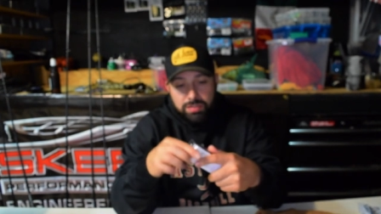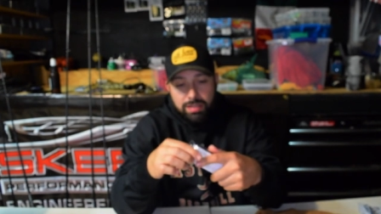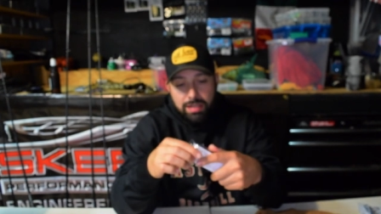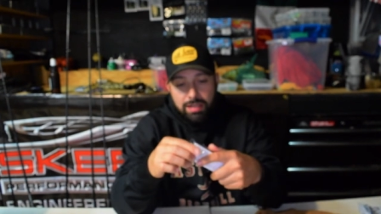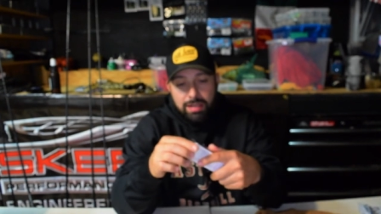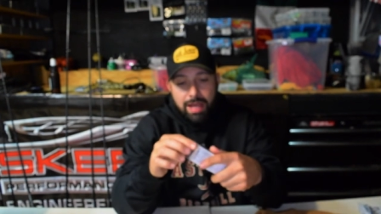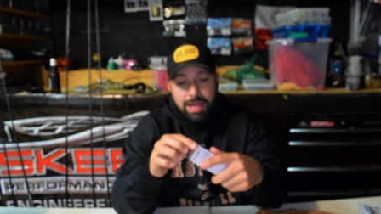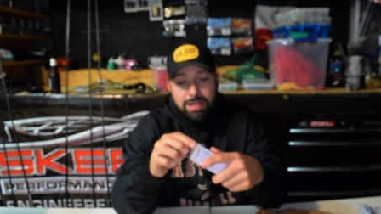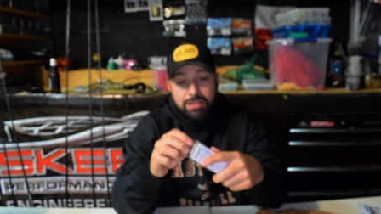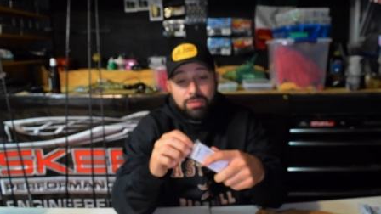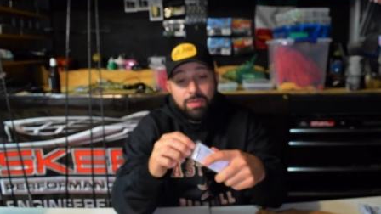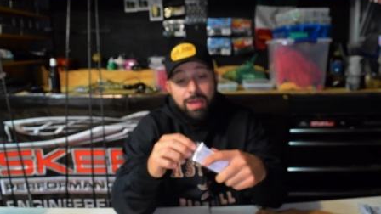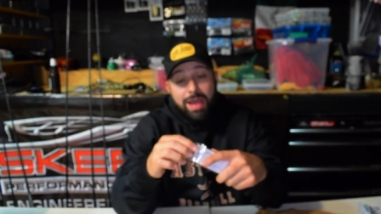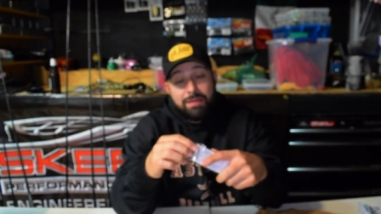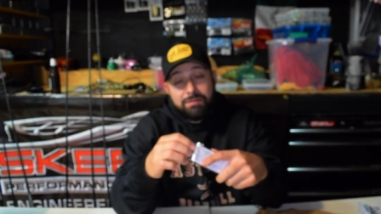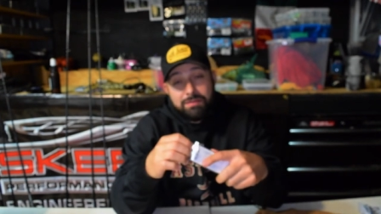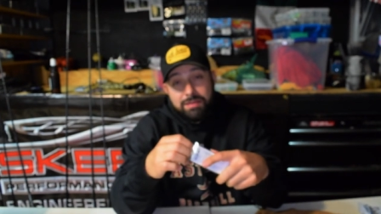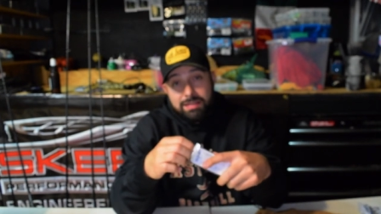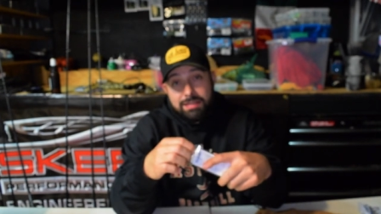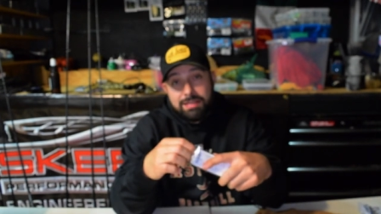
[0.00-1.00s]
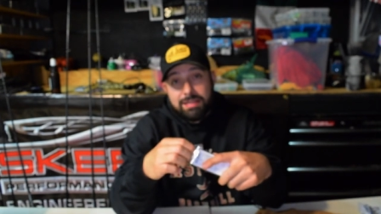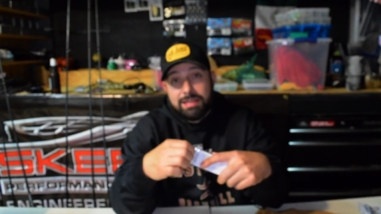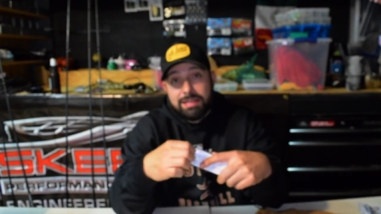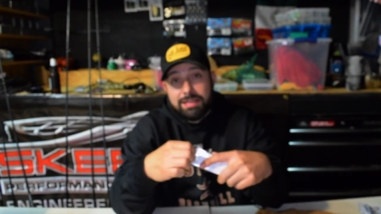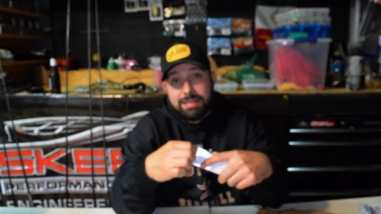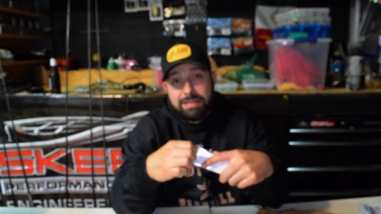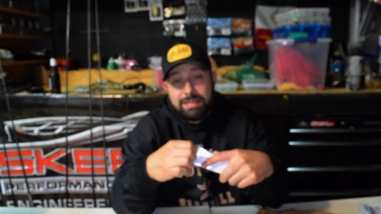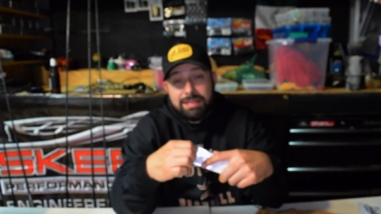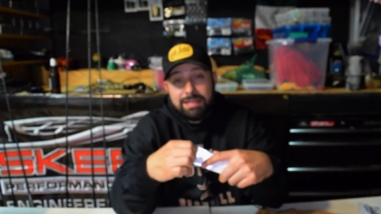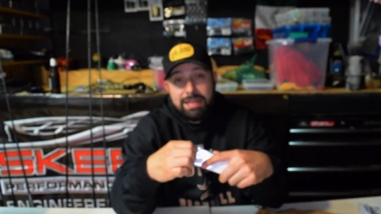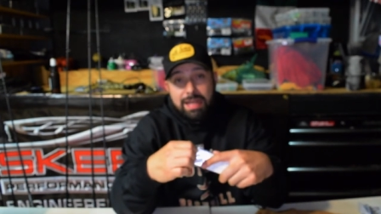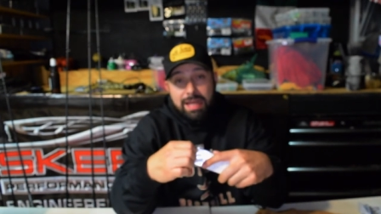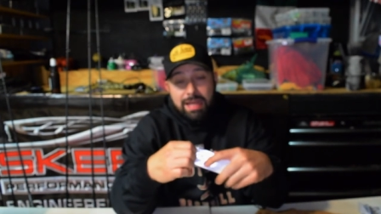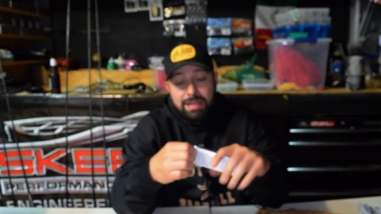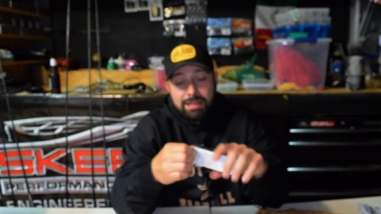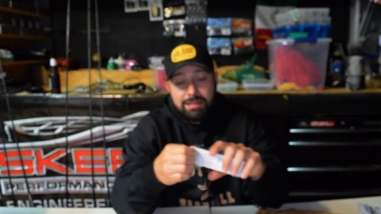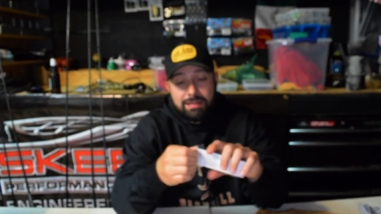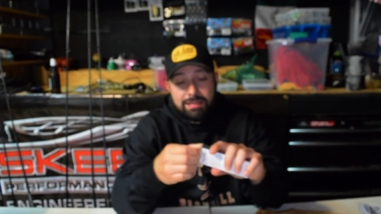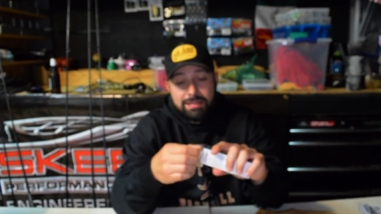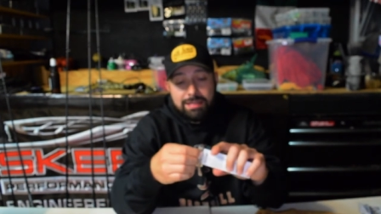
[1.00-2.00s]
Uh, I do have this in the
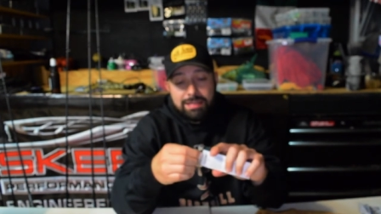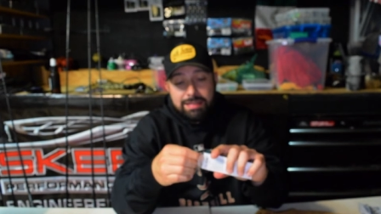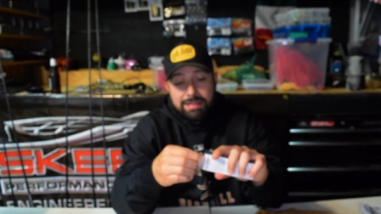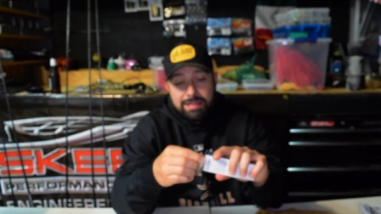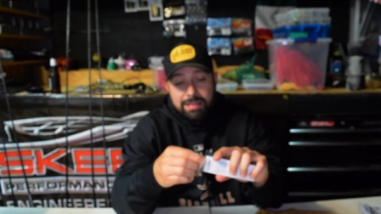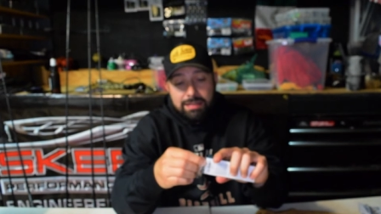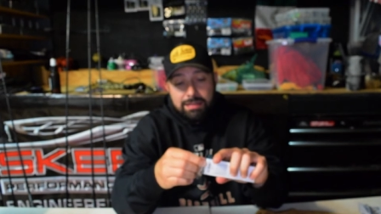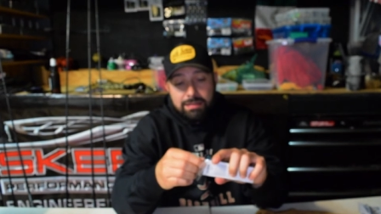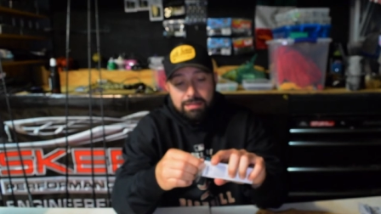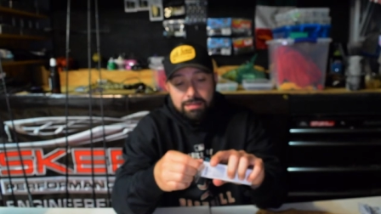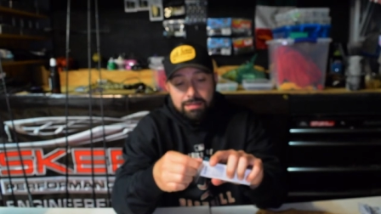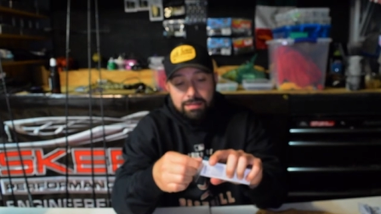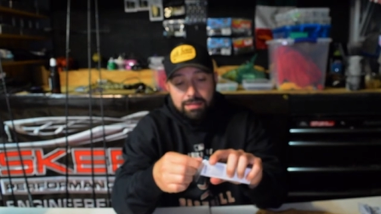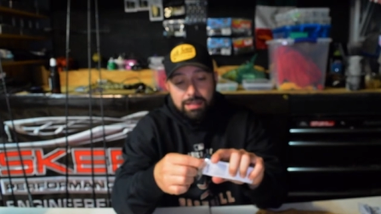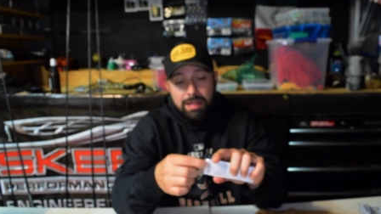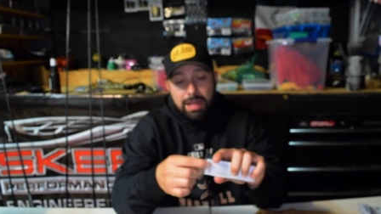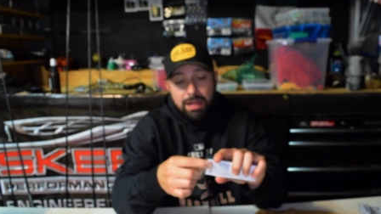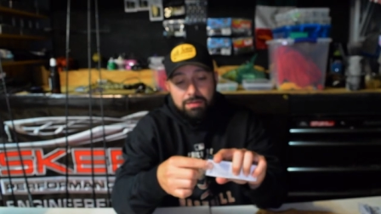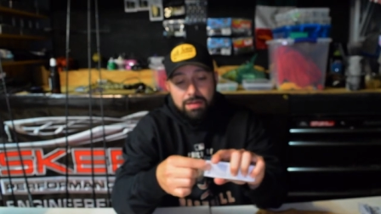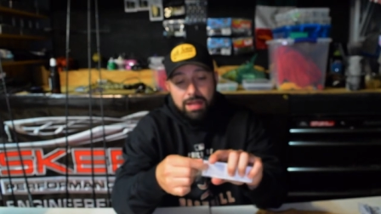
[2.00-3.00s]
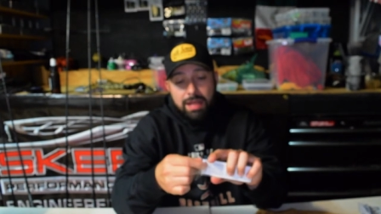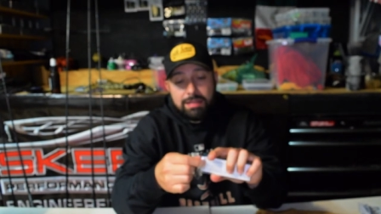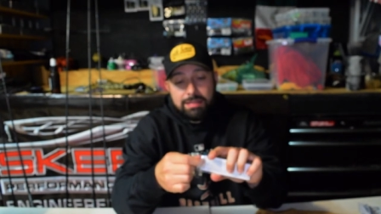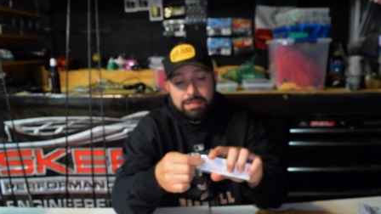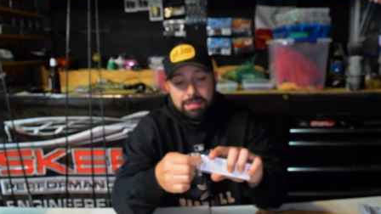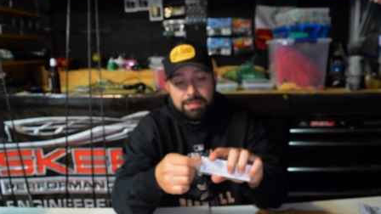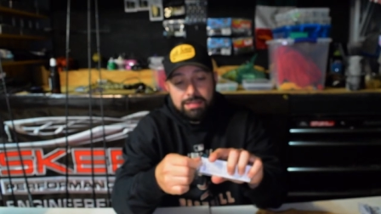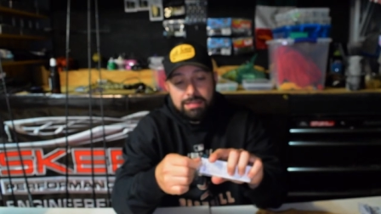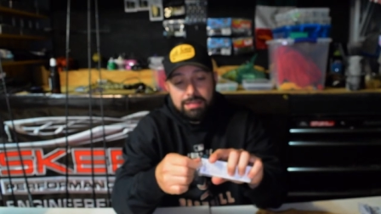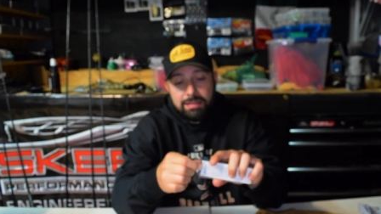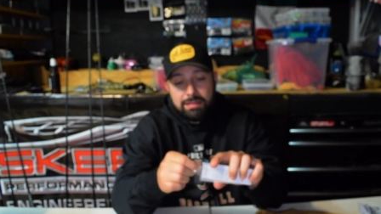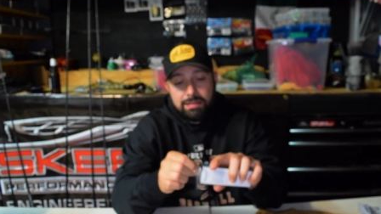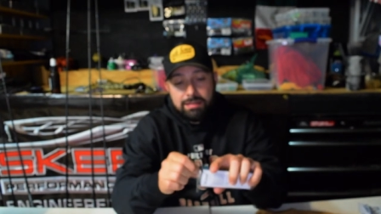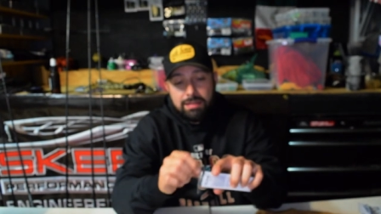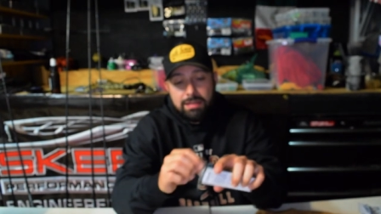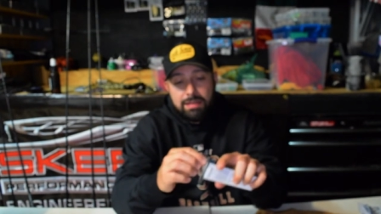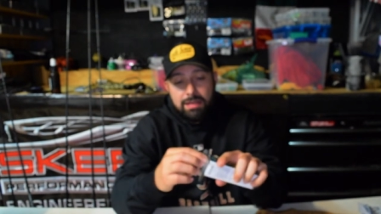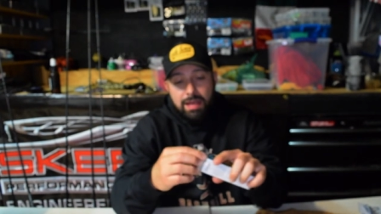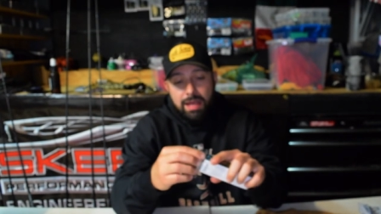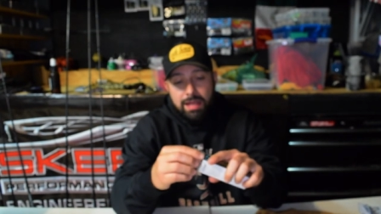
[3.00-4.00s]
C9, the C10, the Cloud 9 C10.
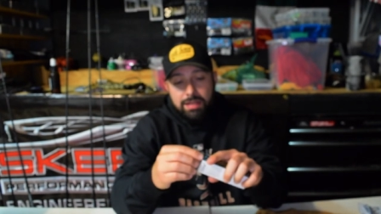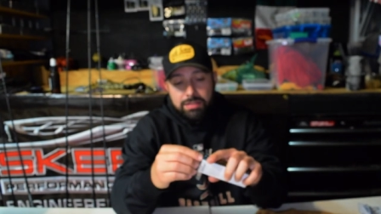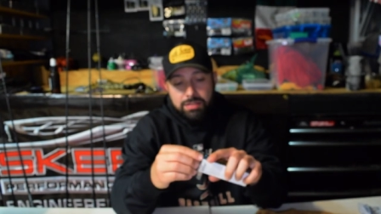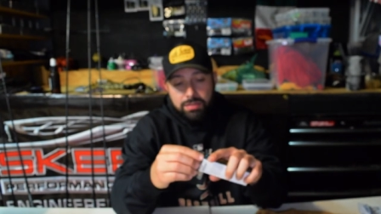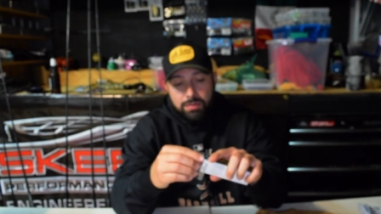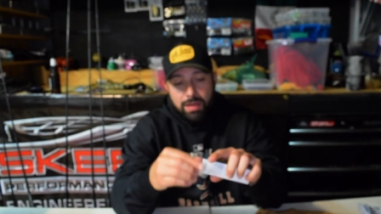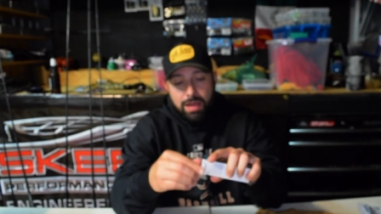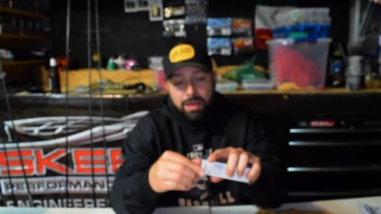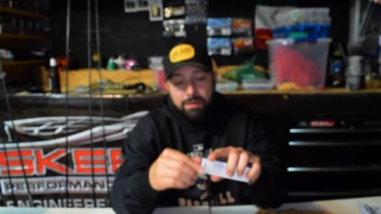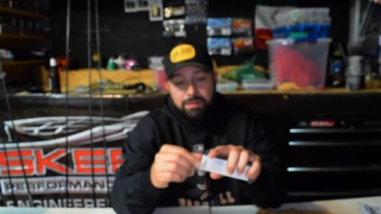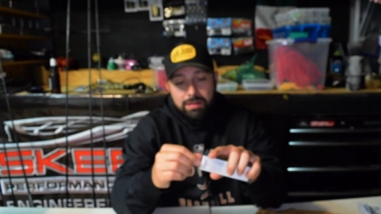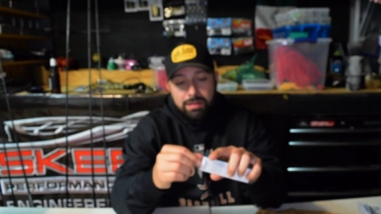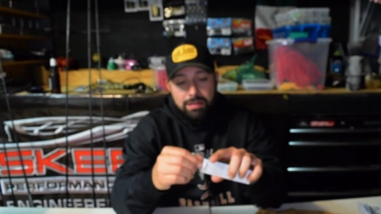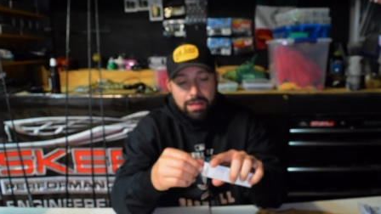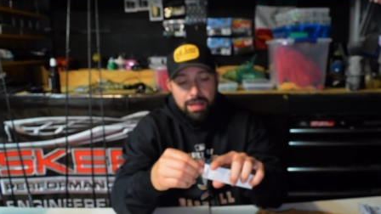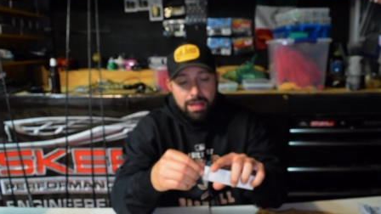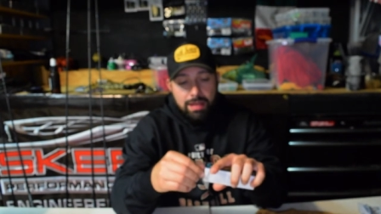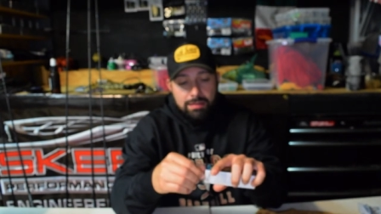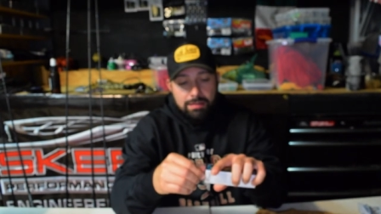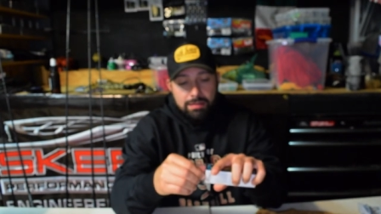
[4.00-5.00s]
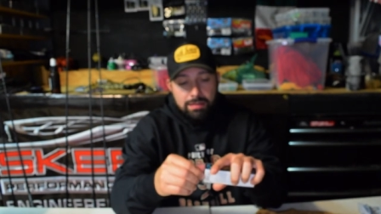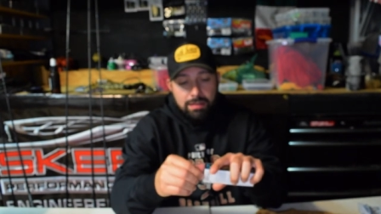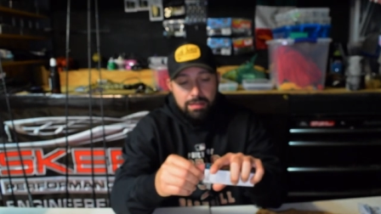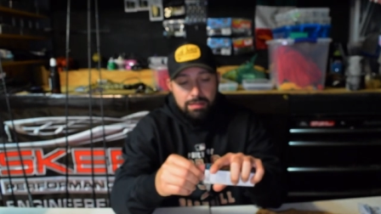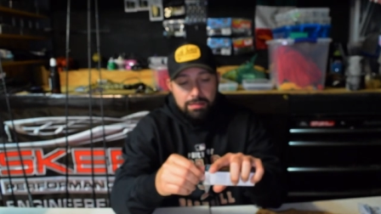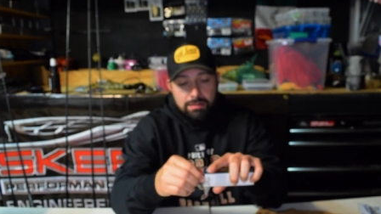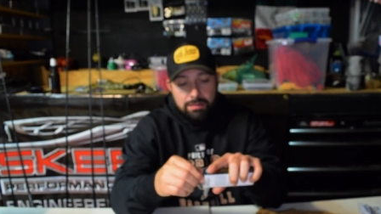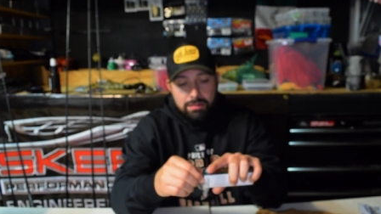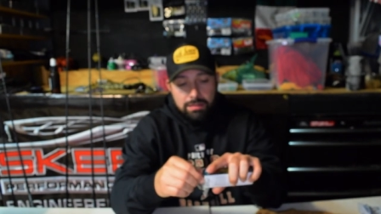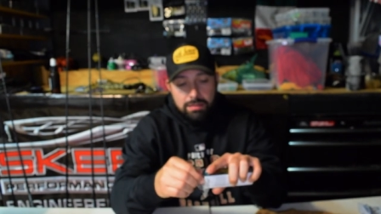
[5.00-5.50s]
I do have it in that color,